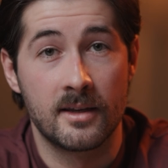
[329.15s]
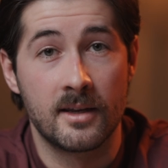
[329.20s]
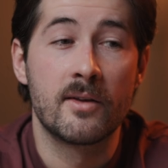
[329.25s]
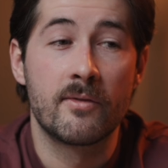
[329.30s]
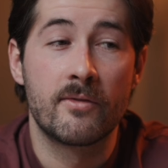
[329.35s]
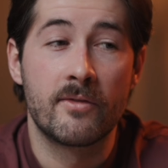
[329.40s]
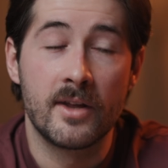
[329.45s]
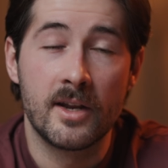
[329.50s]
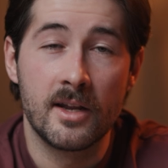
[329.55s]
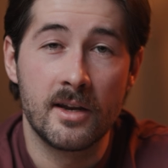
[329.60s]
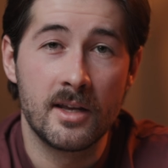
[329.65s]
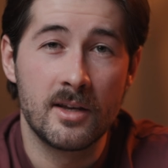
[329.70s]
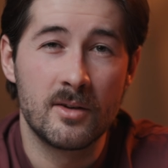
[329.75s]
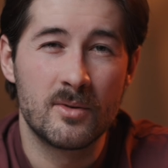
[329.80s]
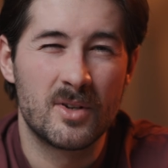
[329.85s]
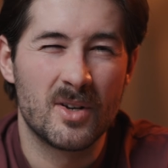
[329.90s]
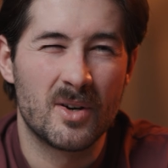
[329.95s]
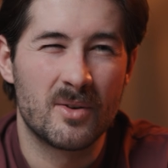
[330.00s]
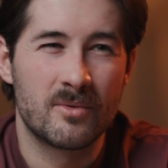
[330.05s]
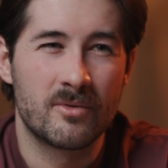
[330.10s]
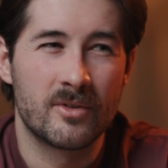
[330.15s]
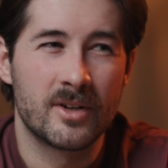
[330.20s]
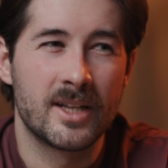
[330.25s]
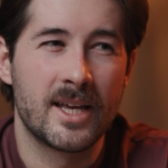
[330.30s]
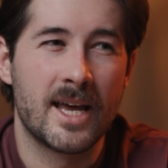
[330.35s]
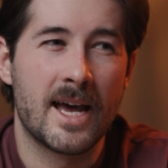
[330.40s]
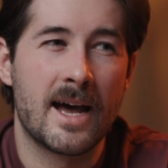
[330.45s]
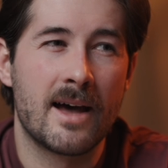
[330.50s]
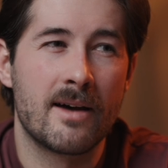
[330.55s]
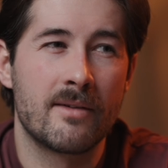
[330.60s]
In Affinity, you don't really
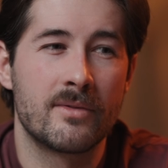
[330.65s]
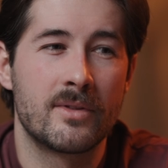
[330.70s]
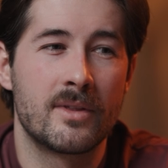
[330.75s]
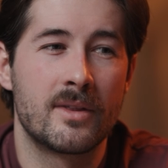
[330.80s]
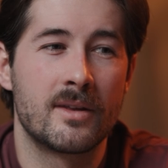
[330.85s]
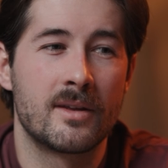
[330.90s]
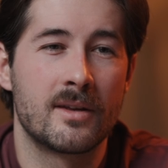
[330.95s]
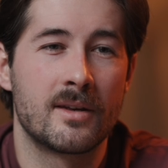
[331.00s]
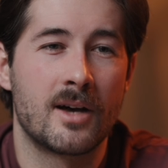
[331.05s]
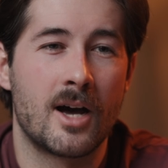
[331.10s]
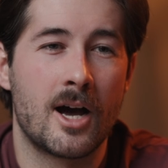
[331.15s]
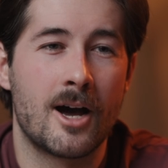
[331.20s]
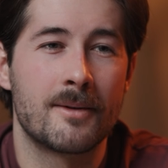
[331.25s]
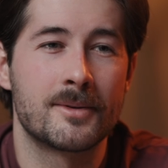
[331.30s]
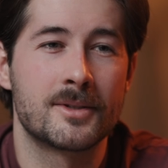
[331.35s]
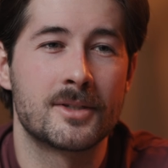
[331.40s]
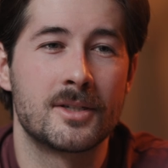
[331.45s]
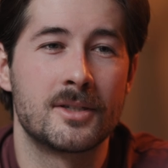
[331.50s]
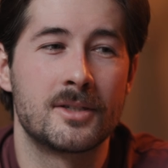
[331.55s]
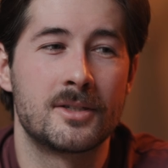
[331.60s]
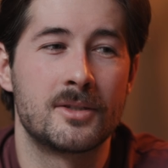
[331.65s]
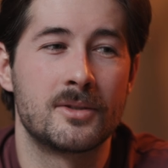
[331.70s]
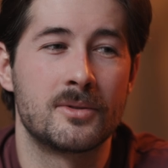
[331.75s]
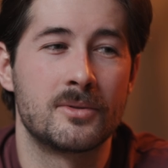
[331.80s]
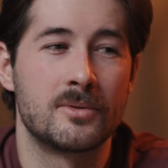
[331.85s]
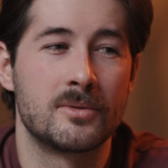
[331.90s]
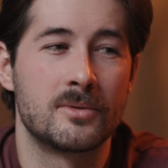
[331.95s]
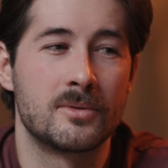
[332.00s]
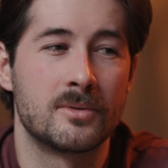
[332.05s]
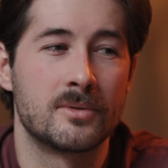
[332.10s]
have the option
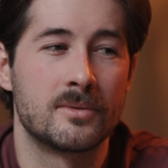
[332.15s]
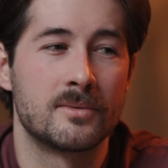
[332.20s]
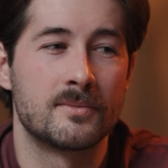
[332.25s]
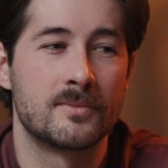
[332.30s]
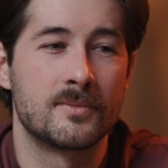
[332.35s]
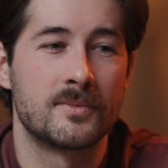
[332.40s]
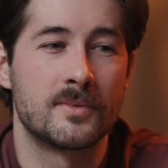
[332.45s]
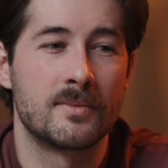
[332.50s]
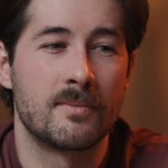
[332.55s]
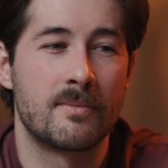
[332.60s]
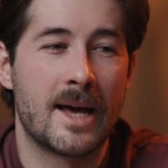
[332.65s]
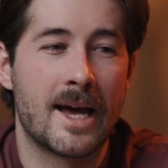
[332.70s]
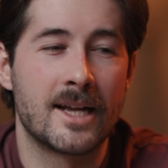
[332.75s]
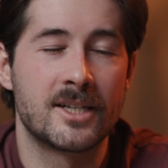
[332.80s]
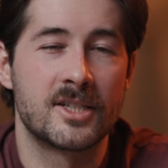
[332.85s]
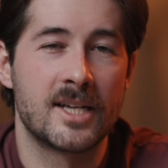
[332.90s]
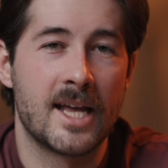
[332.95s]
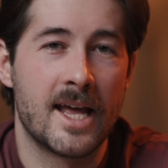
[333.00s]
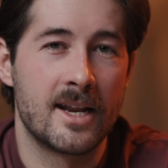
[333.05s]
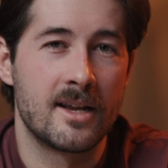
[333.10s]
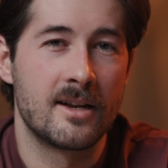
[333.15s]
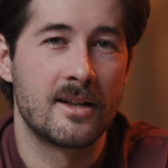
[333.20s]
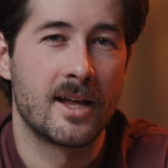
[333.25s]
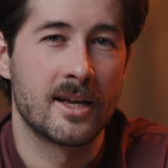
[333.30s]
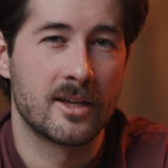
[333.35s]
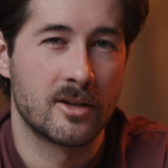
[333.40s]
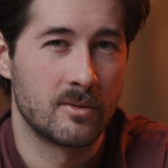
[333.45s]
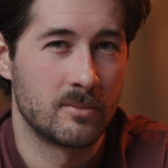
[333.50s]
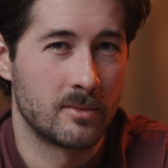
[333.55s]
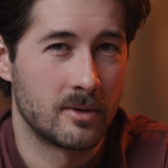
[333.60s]
to batch edit
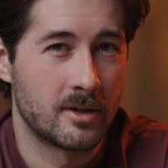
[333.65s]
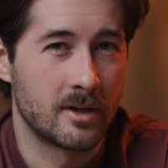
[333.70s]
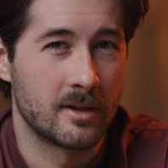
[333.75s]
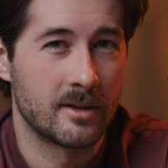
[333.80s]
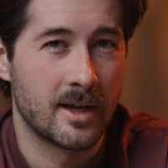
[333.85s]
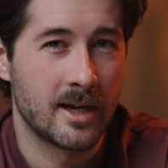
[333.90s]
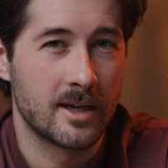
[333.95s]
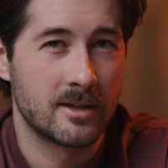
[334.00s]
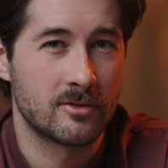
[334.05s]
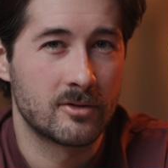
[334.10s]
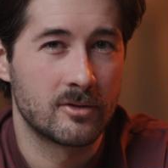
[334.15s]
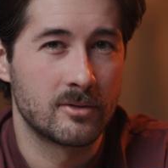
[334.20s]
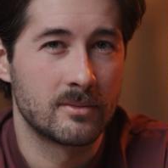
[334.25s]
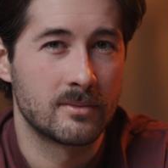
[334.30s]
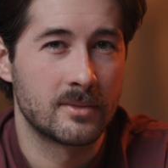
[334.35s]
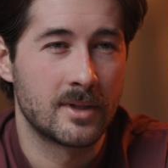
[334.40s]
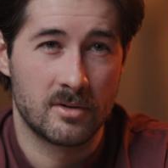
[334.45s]
like you would in Lightroom.